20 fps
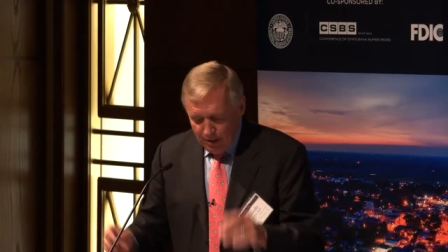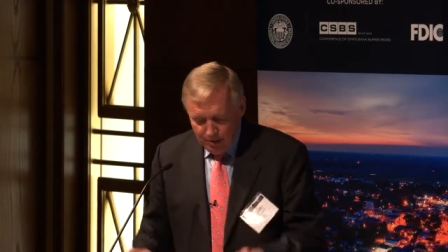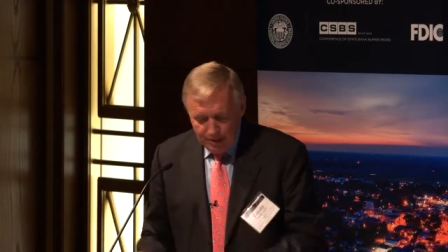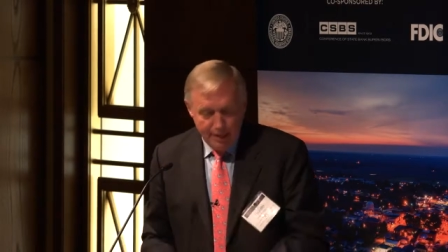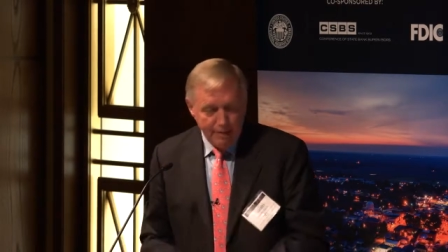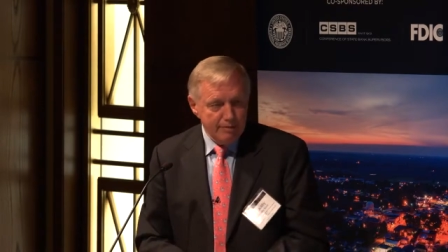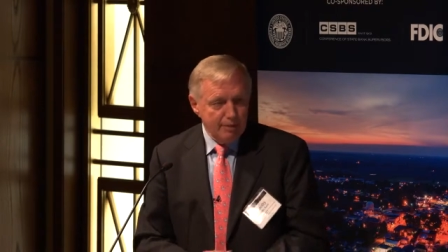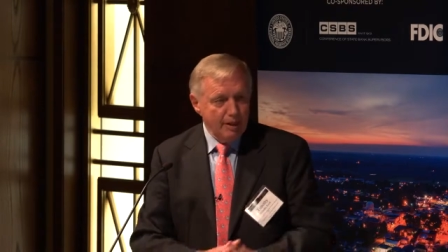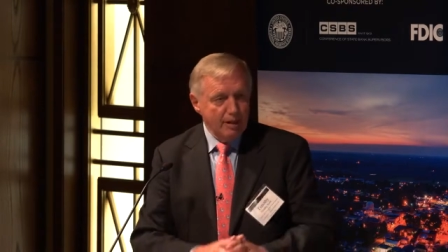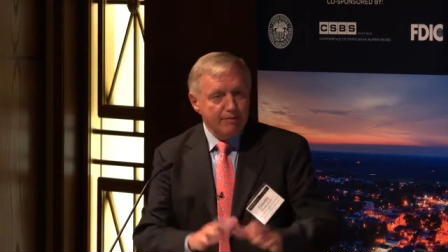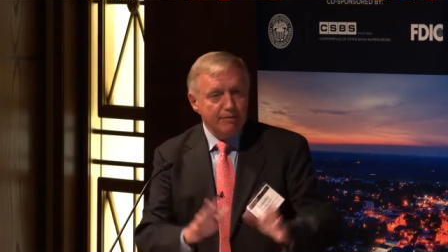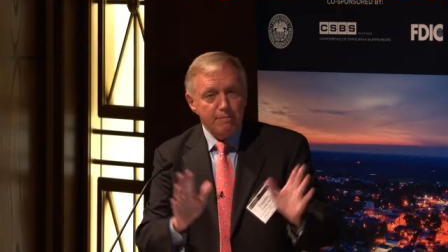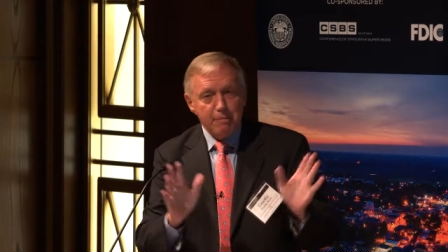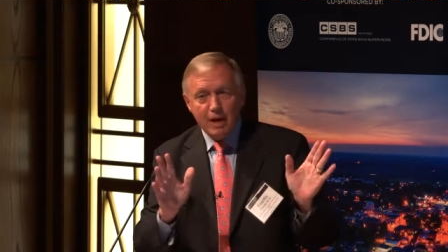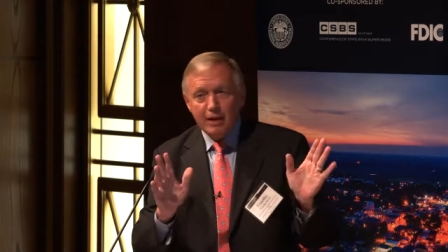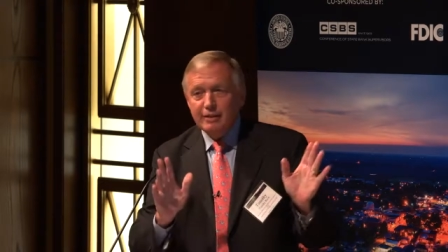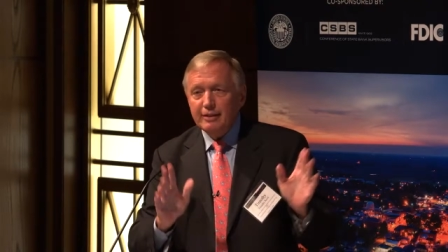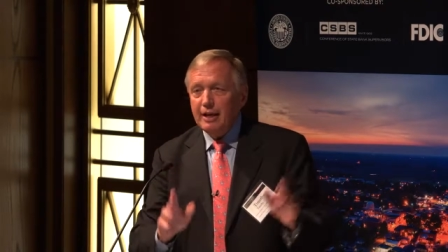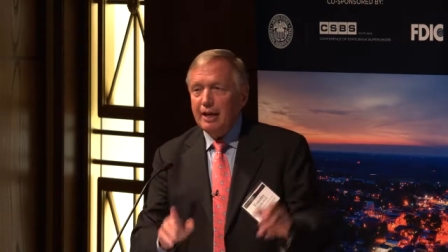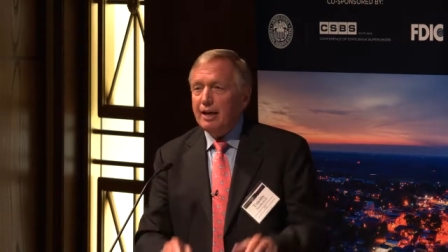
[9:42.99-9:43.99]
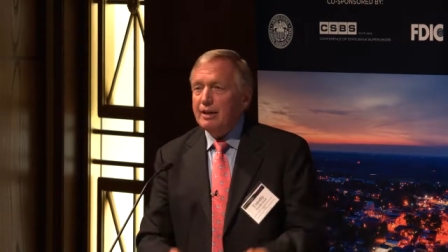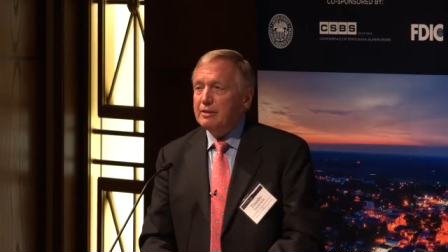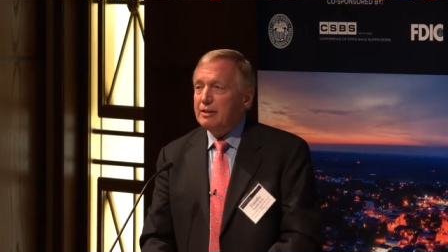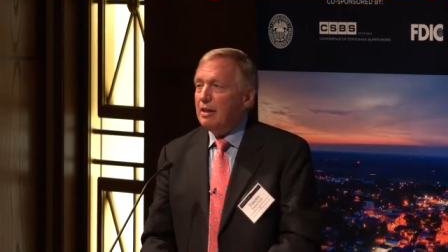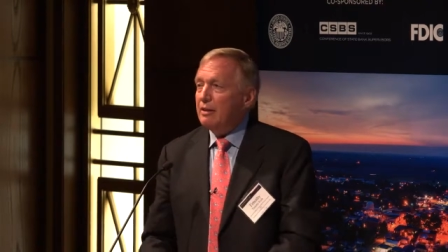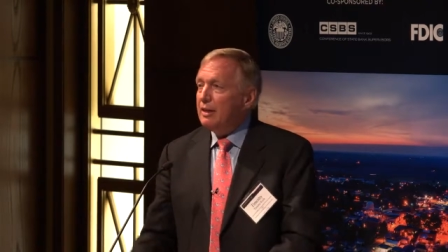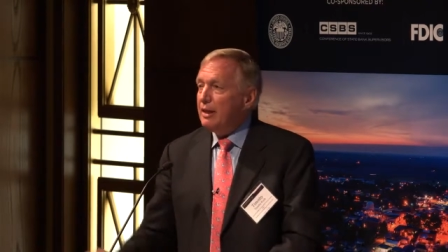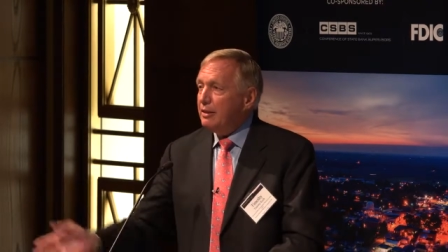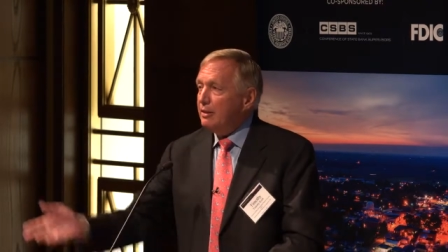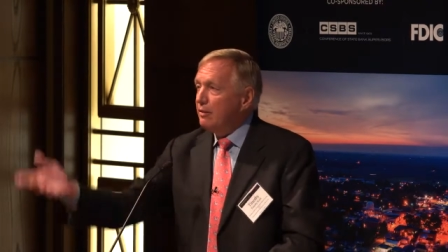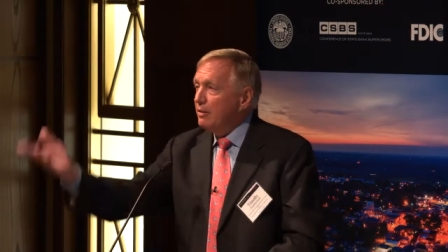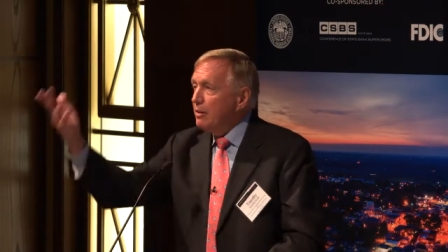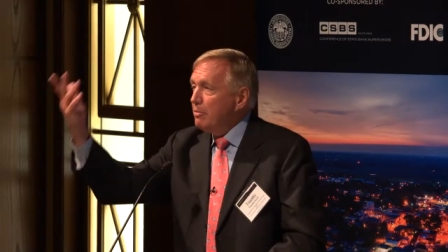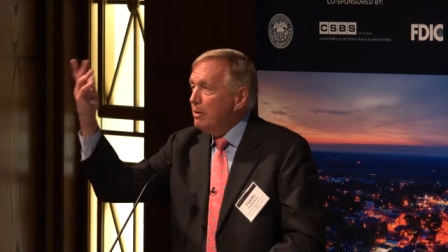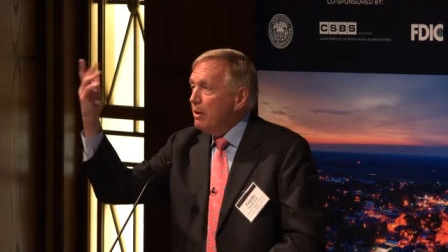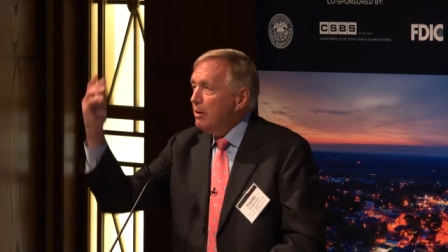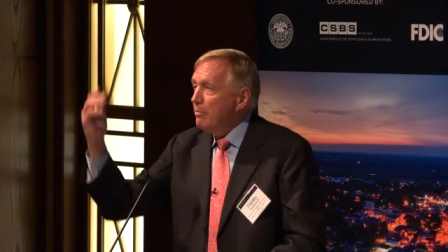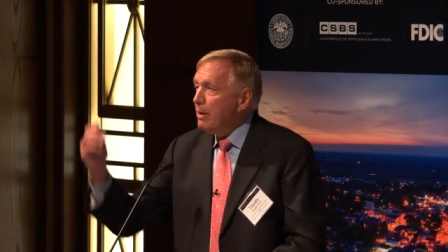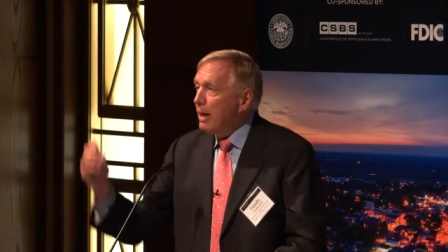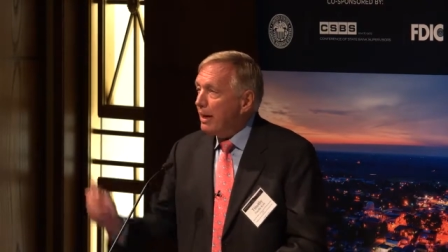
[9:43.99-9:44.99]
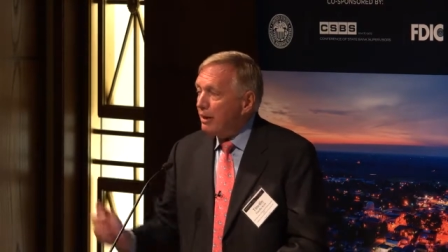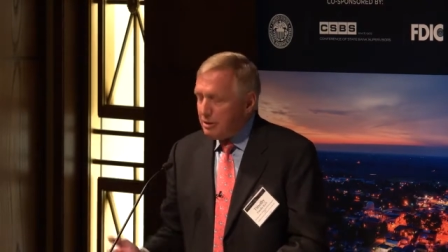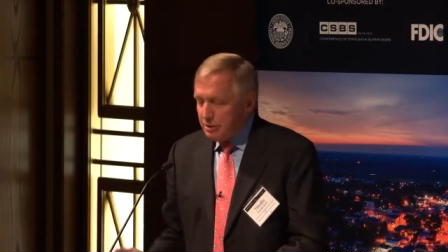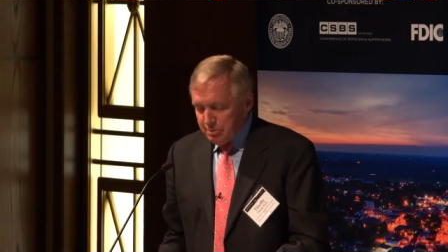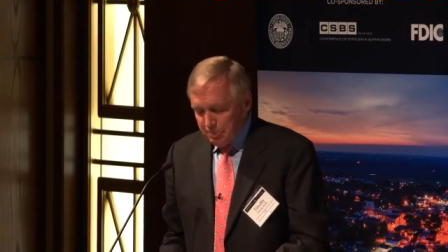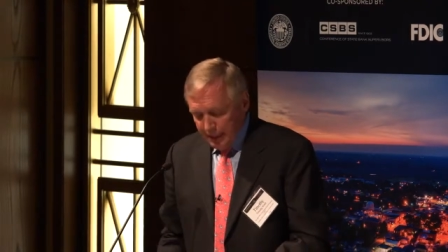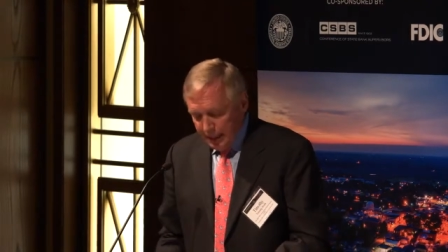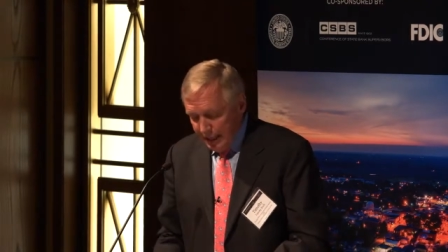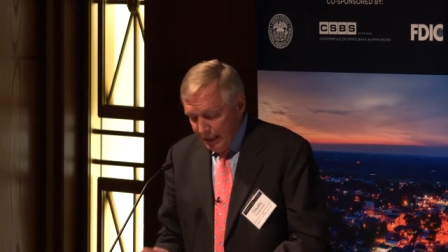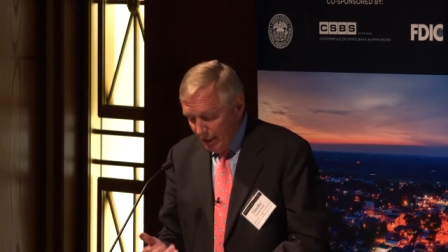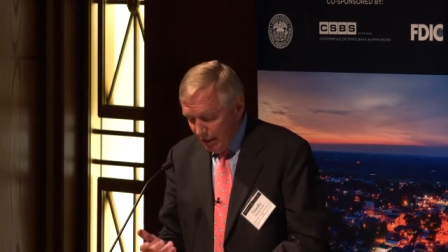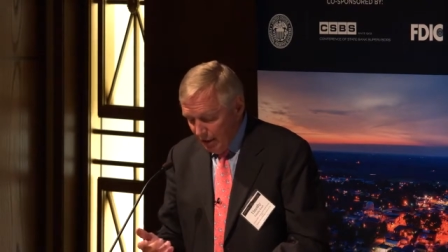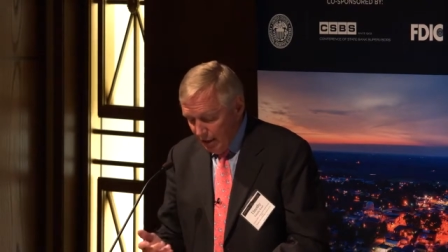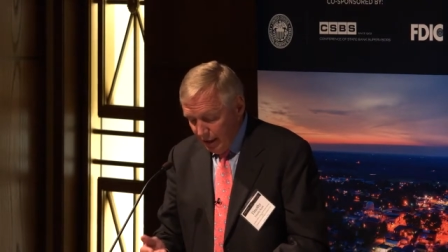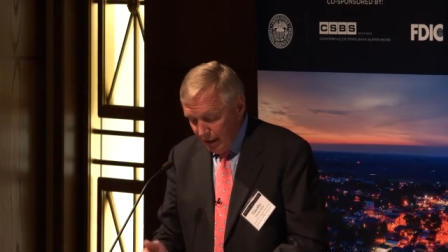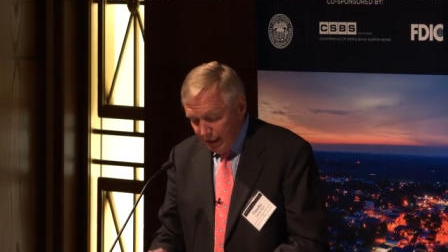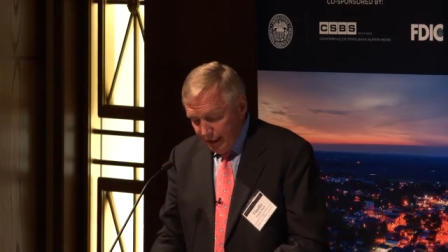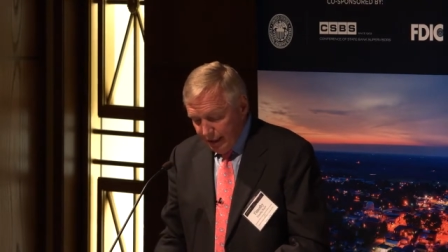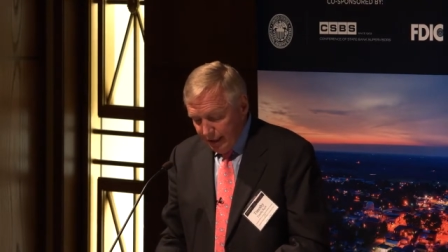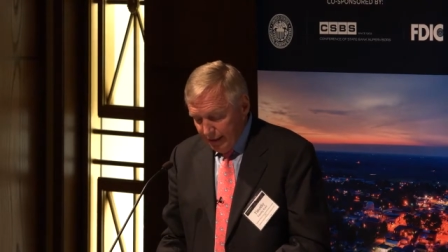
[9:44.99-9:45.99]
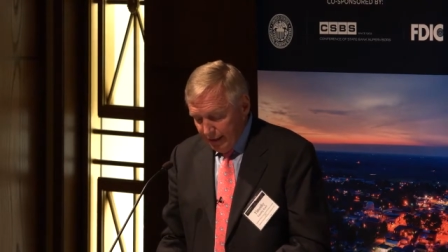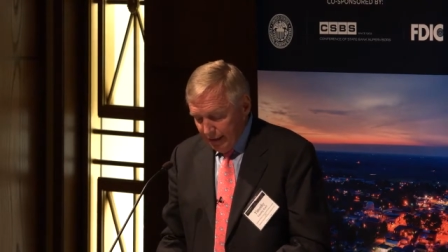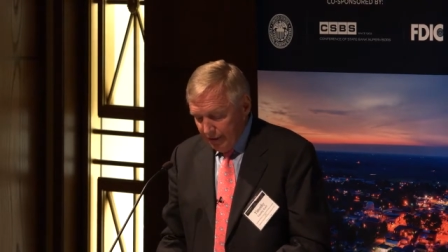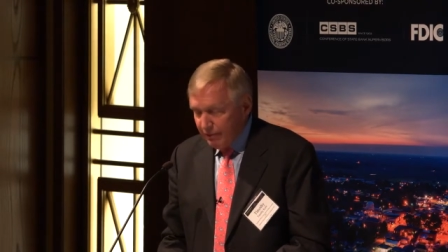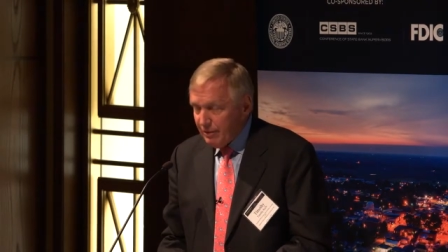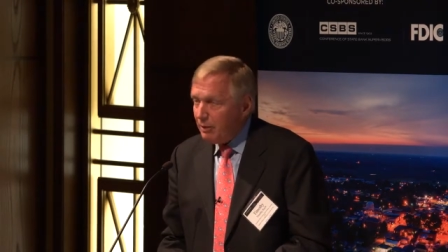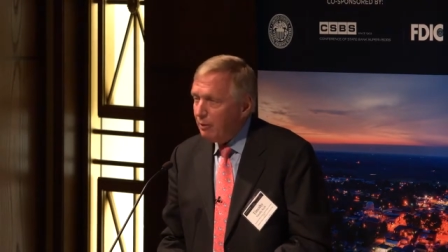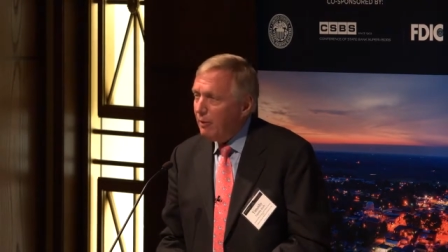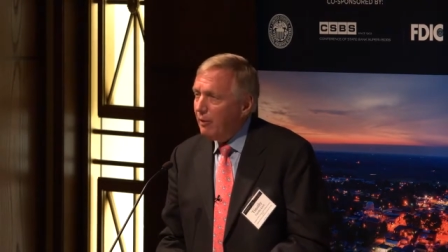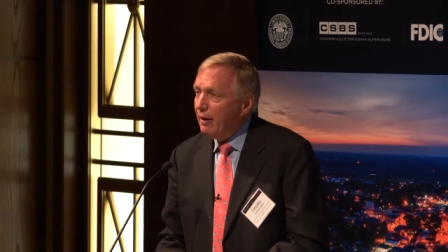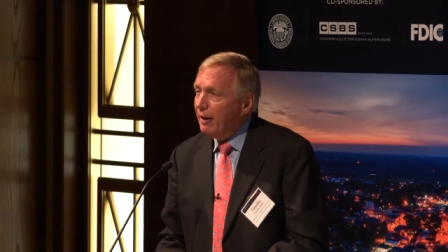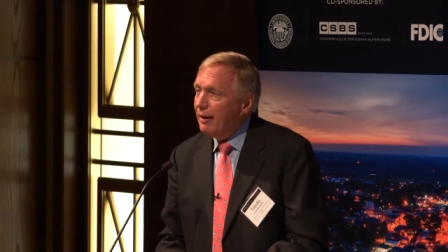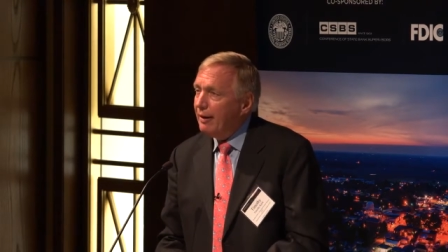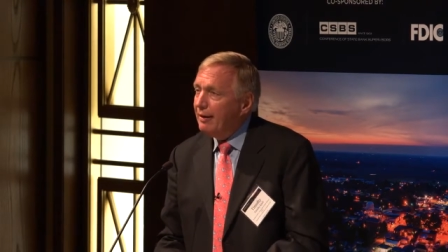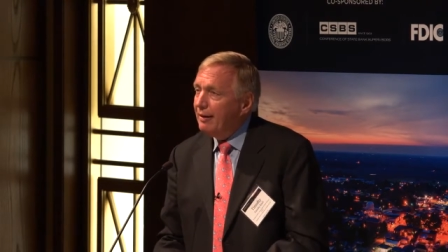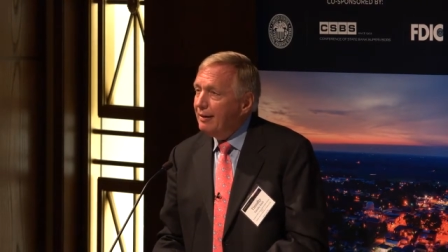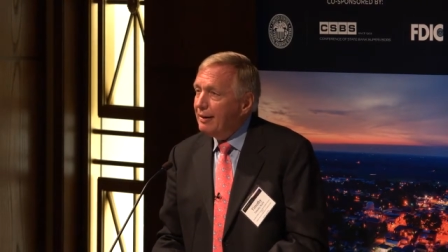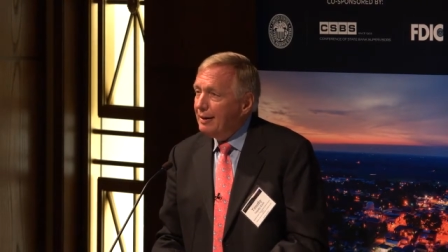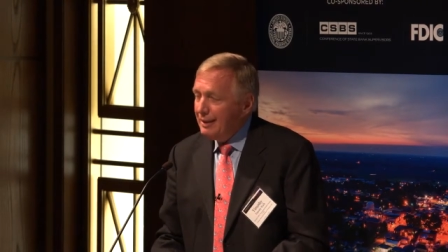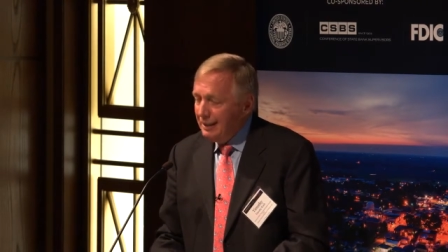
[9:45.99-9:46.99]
Okay, enough about that. I'll let you community bankers pile on later if you want.